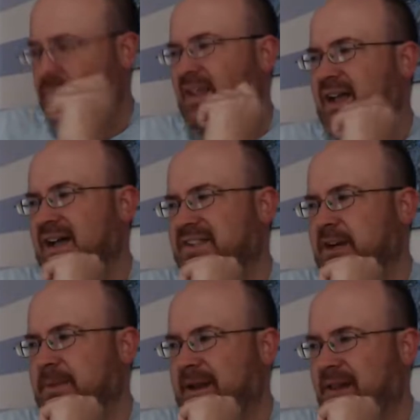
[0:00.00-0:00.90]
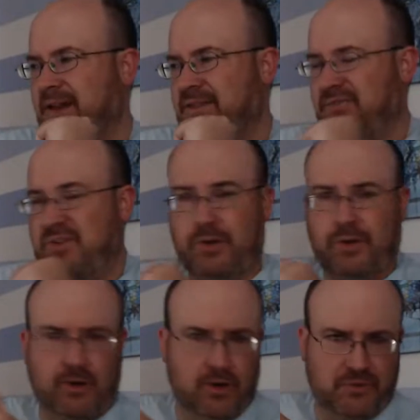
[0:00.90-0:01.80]
talking about a lot of the
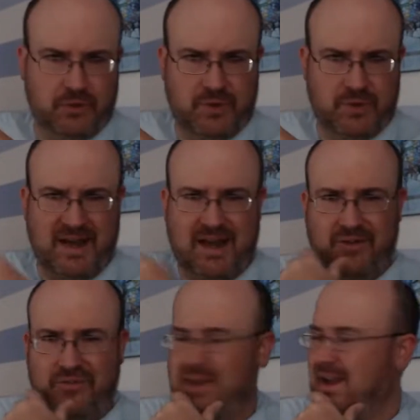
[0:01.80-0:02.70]
furor over Quinn Houff.